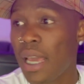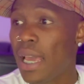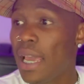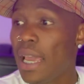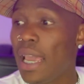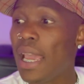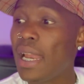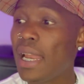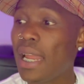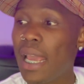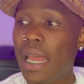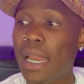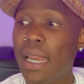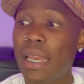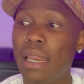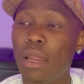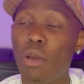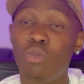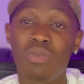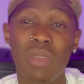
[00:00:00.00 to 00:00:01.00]
And
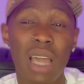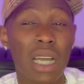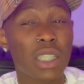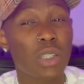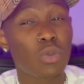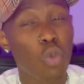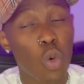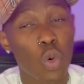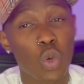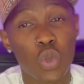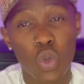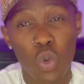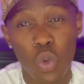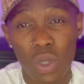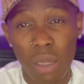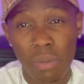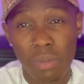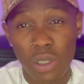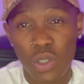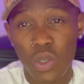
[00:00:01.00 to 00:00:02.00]
then that's also
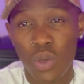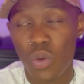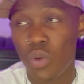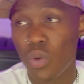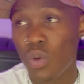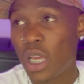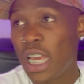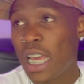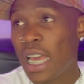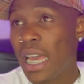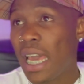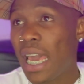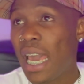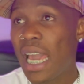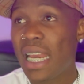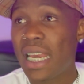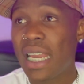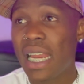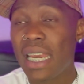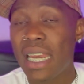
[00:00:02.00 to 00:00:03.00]
number two.
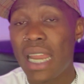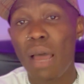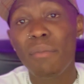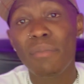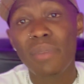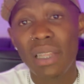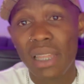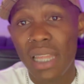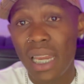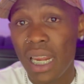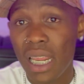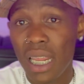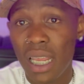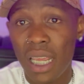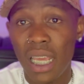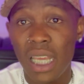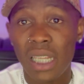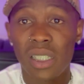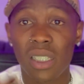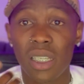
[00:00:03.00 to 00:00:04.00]
And then number
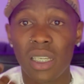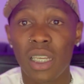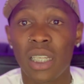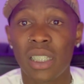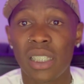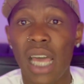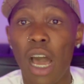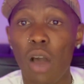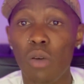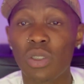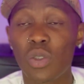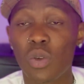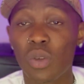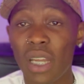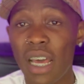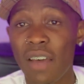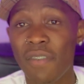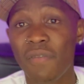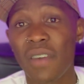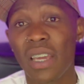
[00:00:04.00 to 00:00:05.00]
three, it's how it's going
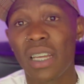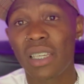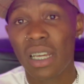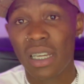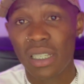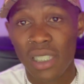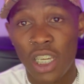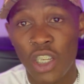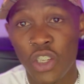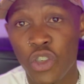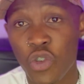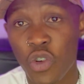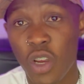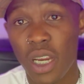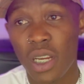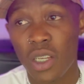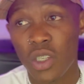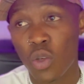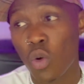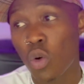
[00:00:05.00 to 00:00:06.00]
to affect us as
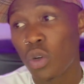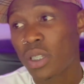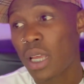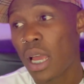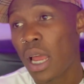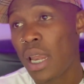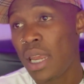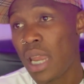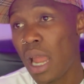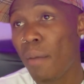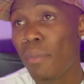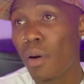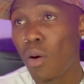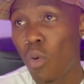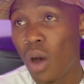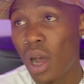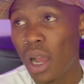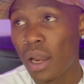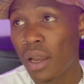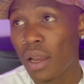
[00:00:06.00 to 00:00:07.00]
traders. Because number
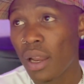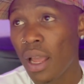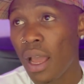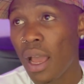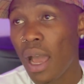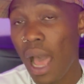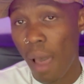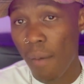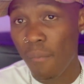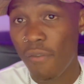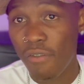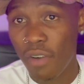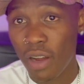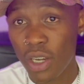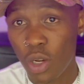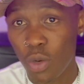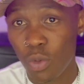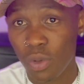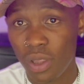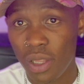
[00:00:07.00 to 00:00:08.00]
one, I'm
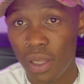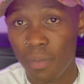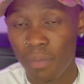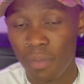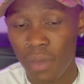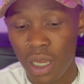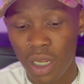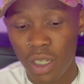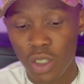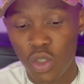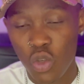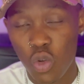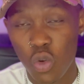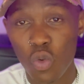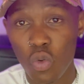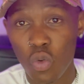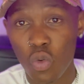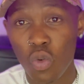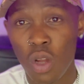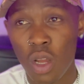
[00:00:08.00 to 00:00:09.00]
funded with them.
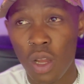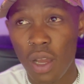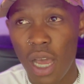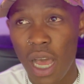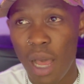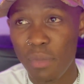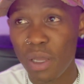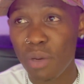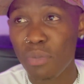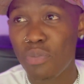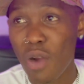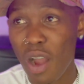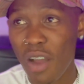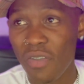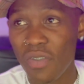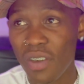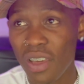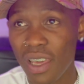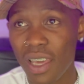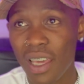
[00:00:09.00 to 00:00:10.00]
Two, I'm in
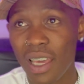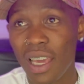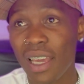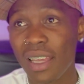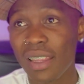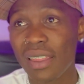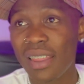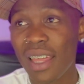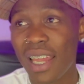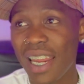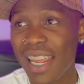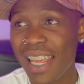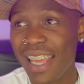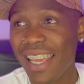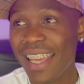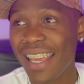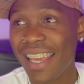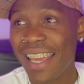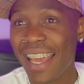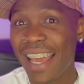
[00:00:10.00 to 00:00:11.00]
profit.
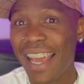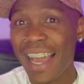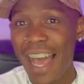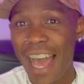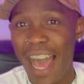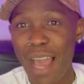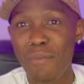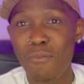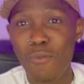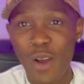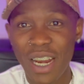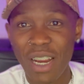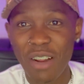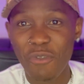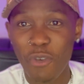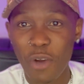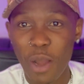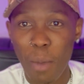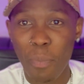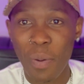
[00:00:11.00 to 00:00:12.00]
Three, I'm waiting
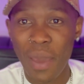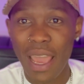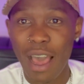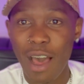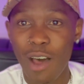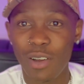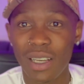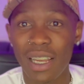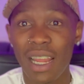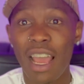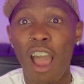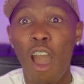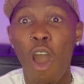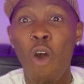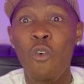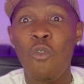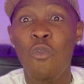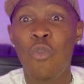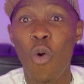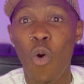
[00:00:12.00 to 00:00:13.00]
for a payout.
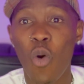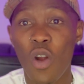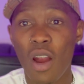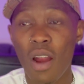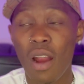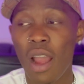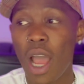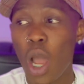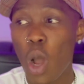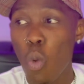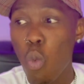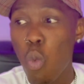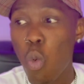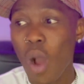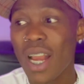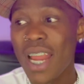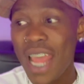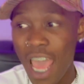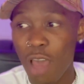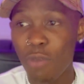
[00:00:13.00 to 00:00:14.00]
Four,
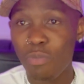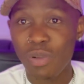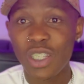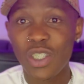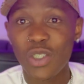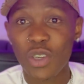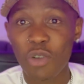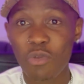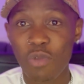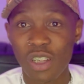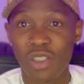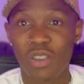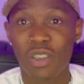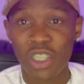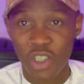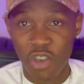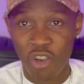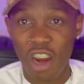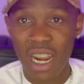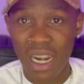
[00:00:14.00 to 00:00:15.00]
what happens to the rest of
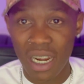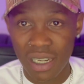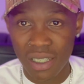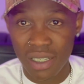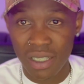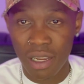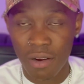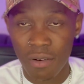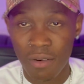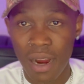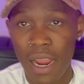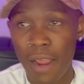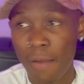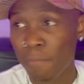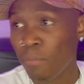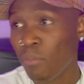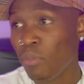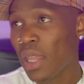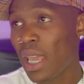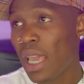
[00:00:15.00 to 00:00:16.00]
the traders, right?
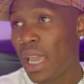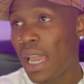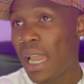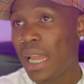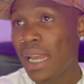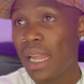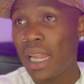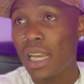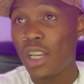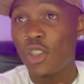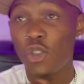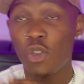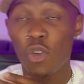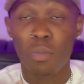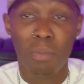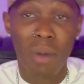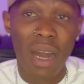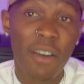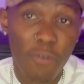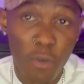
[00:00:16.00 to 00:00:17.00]
And then should
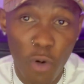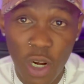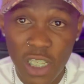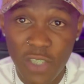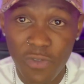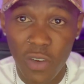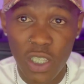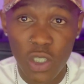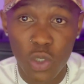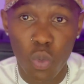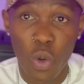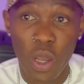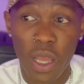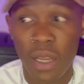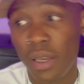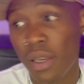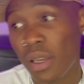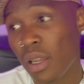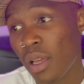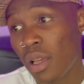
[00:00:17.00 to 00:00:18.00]
my Forex funds
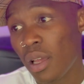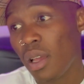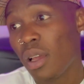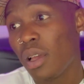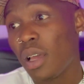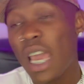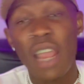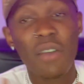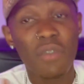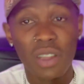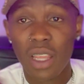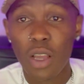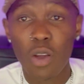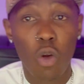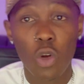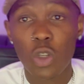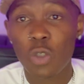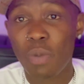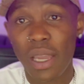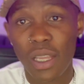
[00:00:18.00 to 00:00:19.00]
win, everything
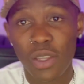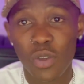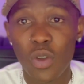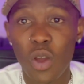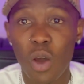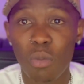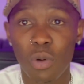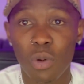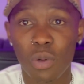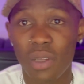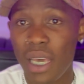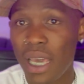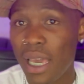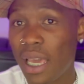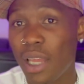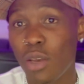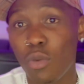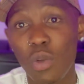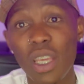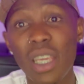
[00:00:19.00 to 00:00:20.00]
goes back to normal
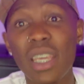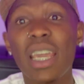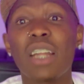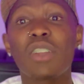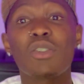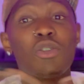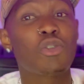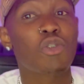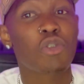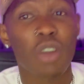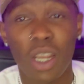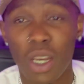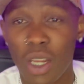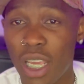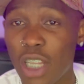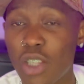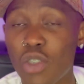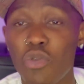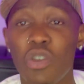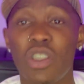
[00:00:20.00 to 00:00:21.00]
and we get to trade,
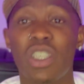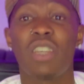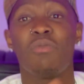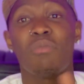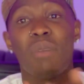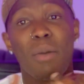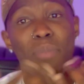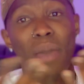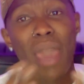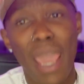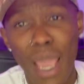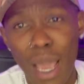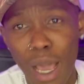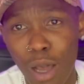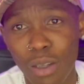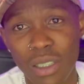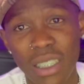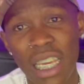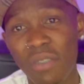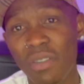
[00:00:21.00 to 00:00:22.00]
get to receive my
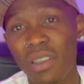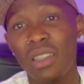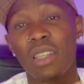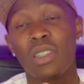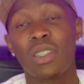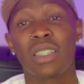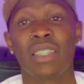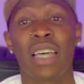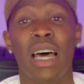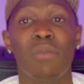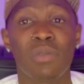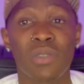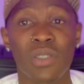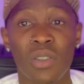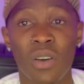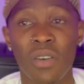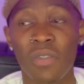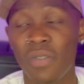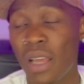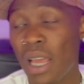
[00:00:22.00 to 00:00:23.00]
payout, everything, that type of
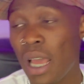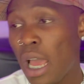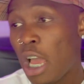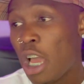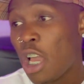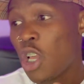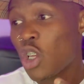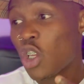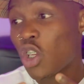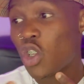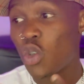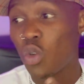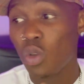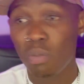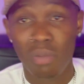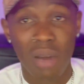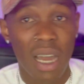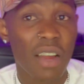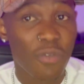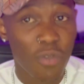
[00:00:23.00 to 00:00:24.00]
stuff. Should
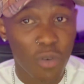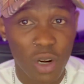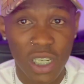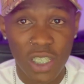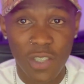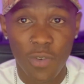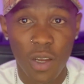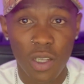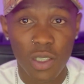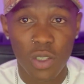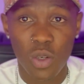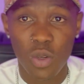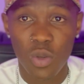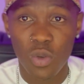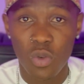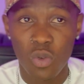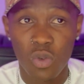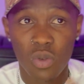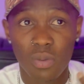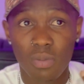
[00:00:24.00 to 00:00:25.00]
my Forex funds
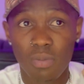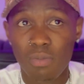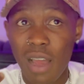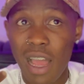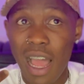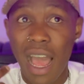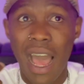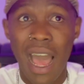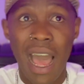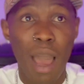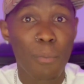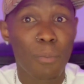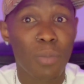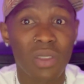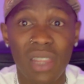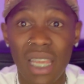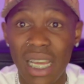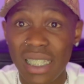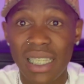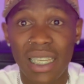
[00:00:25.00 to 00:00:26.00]
lose,
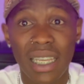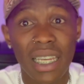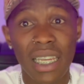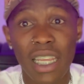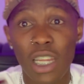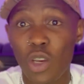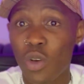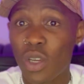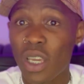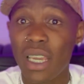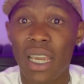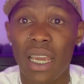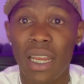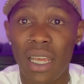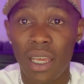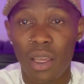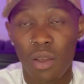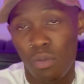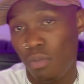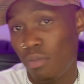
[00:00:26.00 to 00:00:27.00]
hypothetically looking at
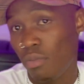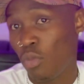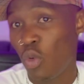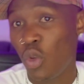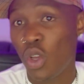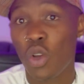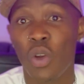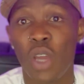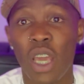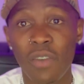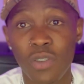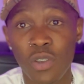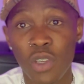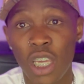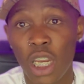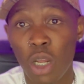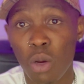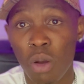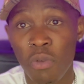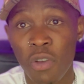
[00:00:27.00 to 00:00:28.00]
it, we go have to
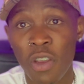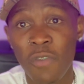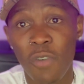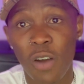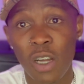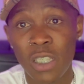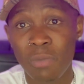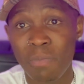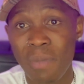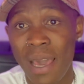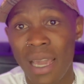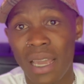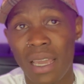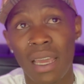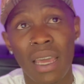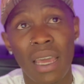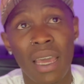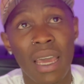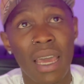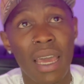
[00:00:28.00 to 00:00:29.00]
get our refunds
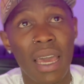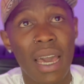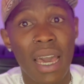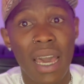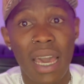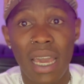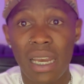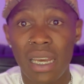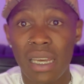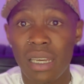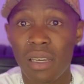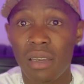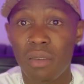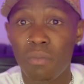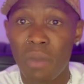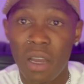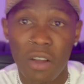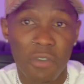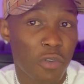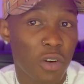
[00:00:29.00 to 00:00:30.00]
back and
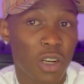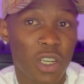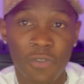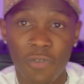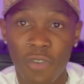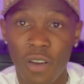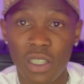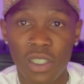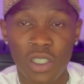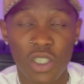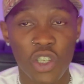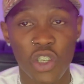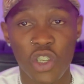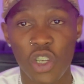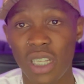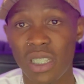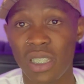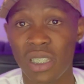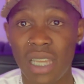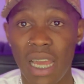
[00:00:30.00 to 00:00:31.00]
my Forex funds
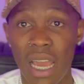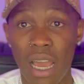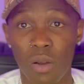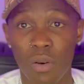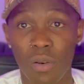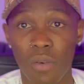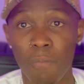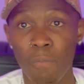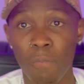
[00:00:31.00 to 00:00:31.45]
shuts down.